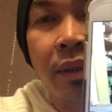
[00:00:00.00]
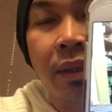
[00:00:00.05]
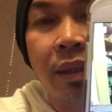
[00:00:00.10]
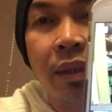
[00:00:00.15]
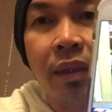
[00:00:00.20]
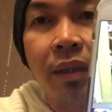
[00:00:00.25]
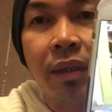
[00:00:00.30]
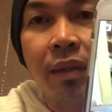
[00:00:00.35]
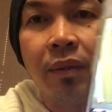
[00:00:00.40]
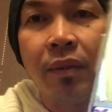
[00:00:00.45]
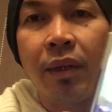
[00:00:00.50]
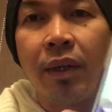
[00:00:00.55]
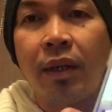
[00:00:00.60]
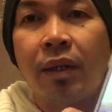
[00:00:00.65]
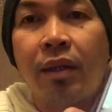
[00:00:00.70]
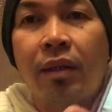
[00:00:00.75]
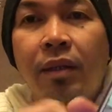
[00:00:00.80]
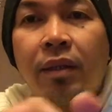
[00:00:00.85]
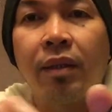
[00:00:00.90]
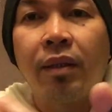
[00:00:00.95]
that's the
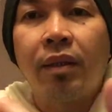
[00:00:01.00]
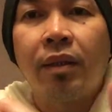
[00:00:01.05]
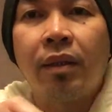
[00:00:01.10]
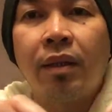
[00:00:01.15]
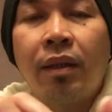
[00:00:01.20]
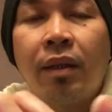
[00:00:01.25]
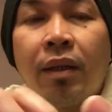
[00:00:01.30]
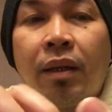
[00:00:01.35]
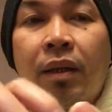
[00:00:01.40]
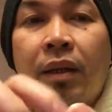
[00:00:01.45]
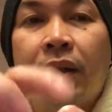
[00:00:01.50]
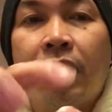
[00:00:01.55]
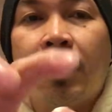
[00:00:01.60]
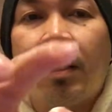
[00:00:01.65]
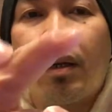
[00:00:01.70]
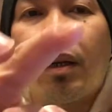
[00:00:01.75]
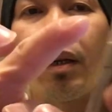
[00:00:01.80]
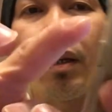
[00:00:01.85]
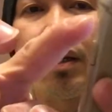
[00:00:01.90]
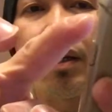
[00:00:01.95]
one
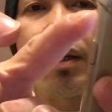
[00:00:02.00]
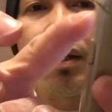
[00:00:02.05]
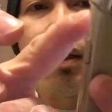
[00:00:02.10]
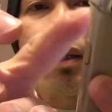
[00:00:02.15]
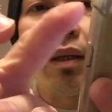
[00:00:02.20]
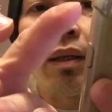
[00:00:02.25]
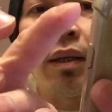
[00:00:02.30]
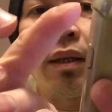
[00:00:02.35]
and